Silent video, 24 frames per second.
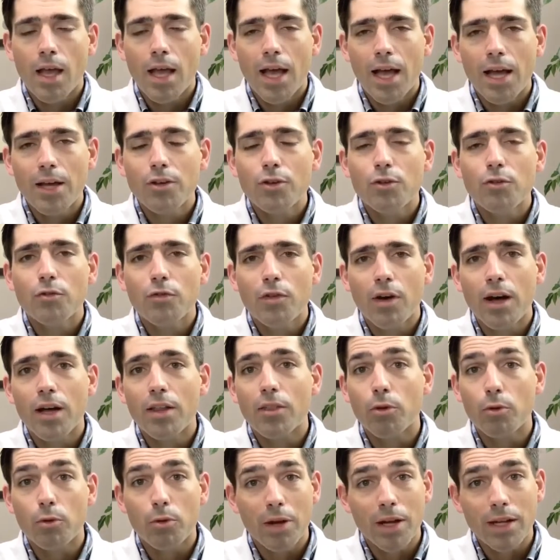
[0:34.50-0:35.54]
How do you
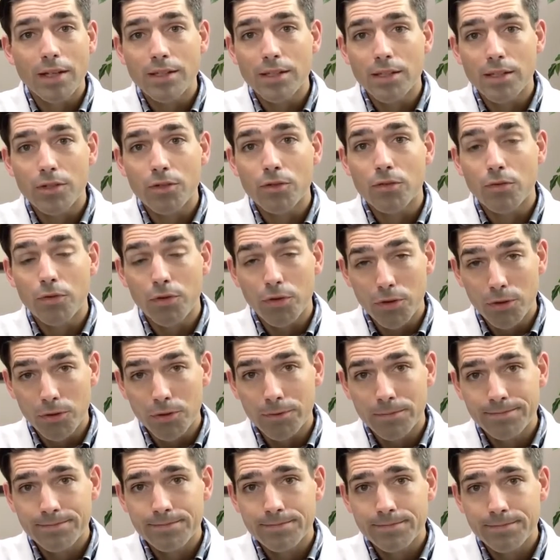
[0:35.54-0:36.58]
find the right dentist for
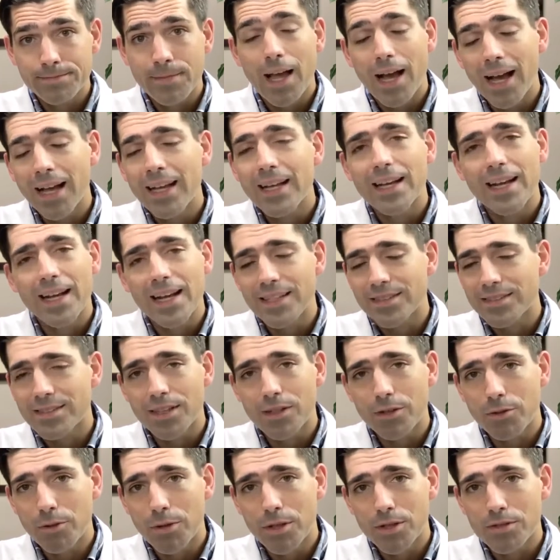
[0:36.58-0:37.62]
you? I get asked
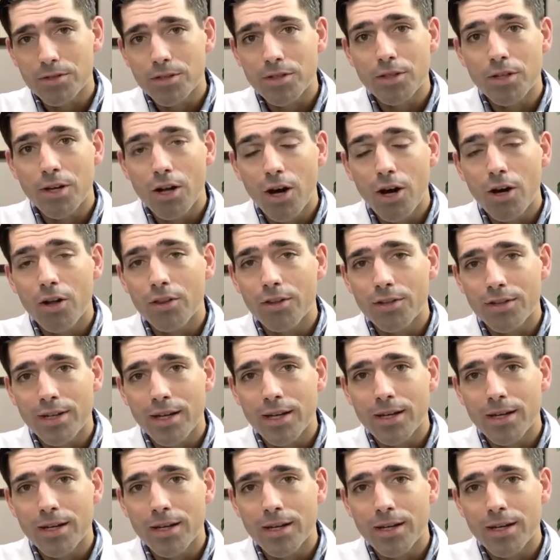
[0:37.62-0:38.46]
that question all the